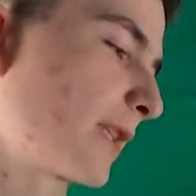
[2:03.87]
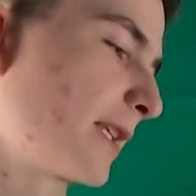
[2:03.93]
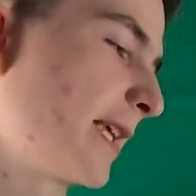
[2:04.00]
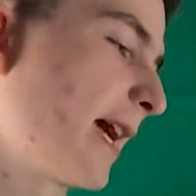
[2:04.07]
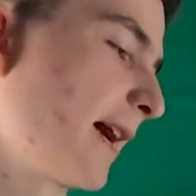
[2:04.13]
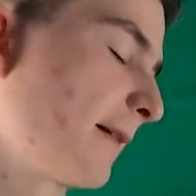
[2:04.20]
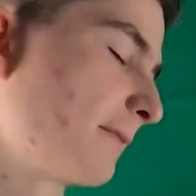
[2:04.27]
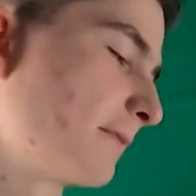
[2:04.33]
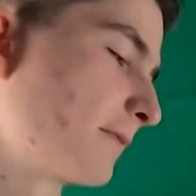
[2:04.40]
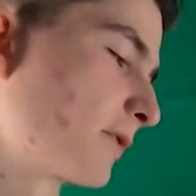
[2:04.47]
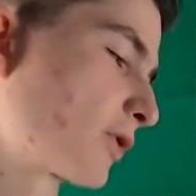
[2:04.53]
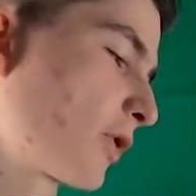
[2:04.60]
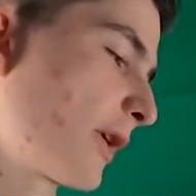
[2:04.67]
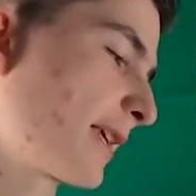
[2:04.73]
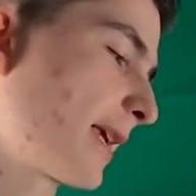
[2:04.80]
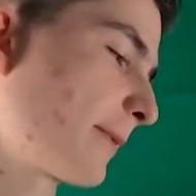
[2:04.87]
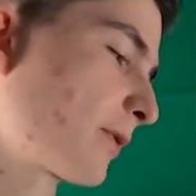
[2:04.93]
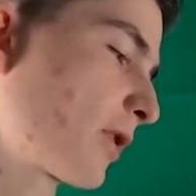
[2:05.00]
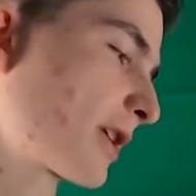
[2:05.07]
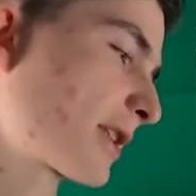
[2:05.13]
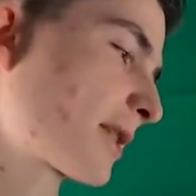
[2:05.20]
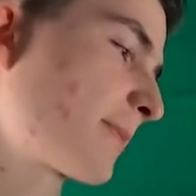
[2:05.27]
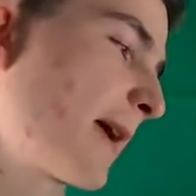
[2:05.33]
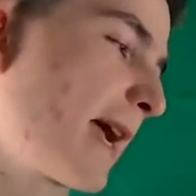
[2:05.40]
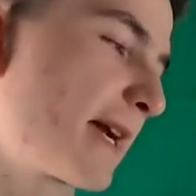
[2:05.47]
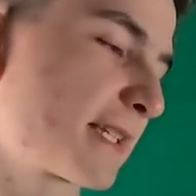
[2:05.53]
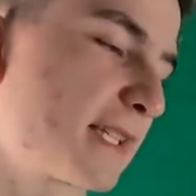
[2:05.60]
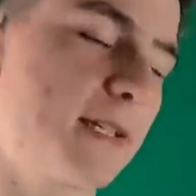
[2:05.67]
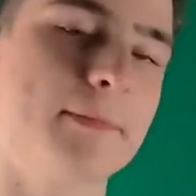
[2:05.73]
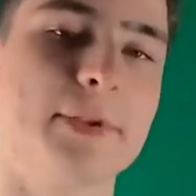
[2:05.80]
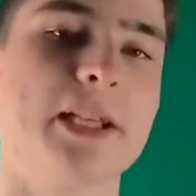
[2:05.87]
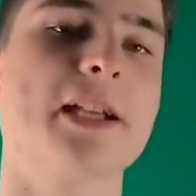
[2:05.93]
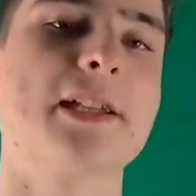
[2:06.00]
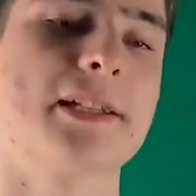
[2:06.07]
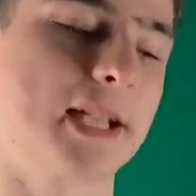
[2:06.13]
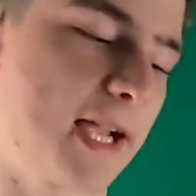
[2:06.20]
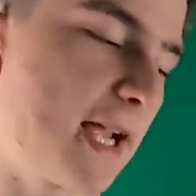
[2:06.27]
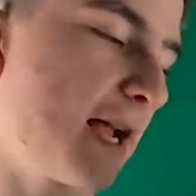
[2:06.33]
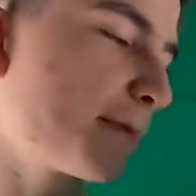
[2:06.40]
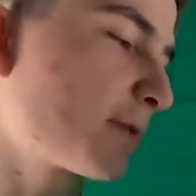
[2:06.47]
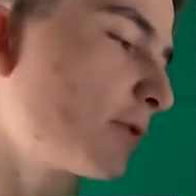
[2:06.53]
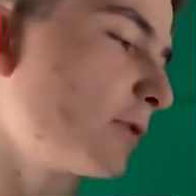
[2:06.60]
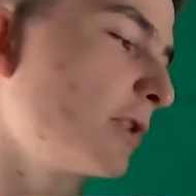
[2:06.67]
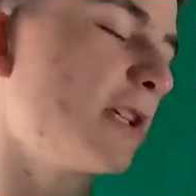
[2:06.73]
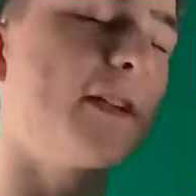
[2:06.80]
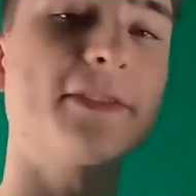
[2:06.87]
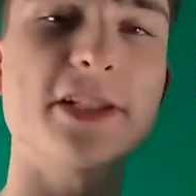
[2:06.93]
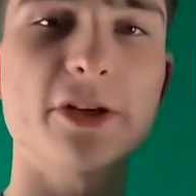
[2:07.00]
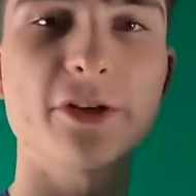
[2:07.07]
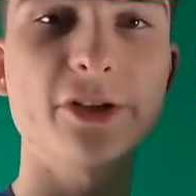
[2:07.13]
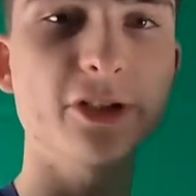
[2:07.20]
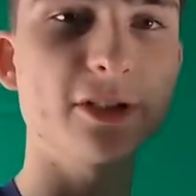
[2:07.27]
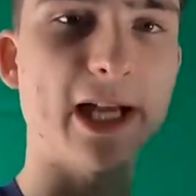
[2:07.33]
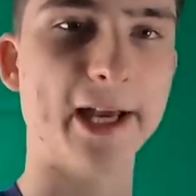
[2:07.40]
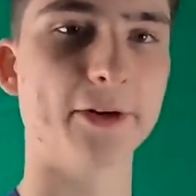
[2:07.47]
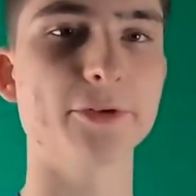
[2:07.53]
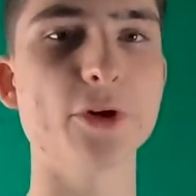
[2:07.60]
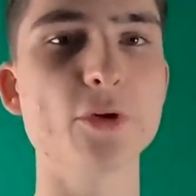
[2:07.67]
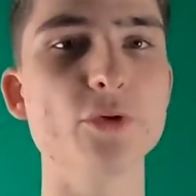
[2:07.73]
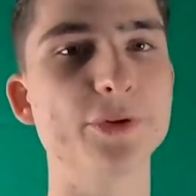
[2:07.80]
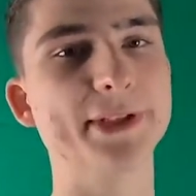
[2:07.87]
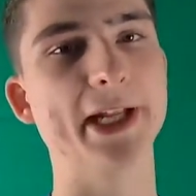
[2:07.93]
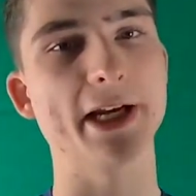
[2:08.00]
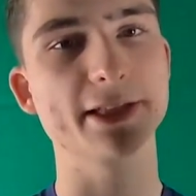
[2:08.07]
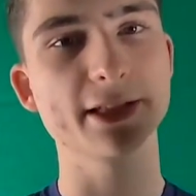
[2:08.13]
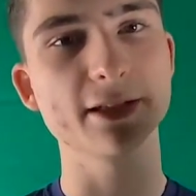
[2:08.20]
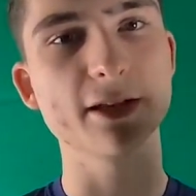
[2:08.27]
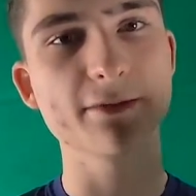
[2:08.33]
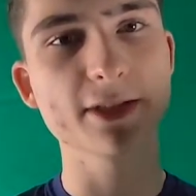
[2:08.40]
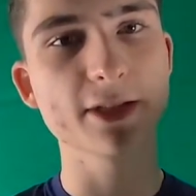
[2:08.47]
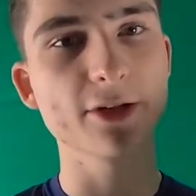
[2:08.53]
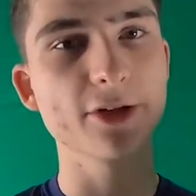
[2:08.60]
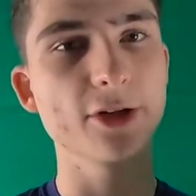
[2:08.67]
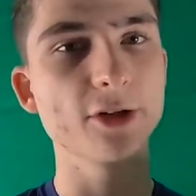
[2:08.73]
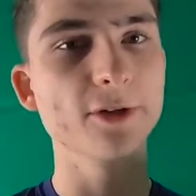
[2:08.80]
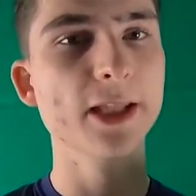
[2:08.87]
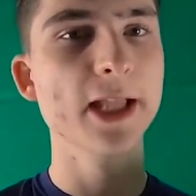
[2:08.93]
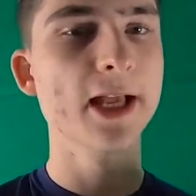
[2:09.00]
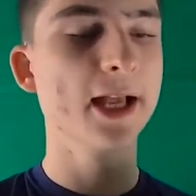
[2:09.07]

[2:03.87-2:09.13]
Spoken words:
Yeah. So I came across this by accident because I absolutely love cereal. I don't know who doesn't love cereal.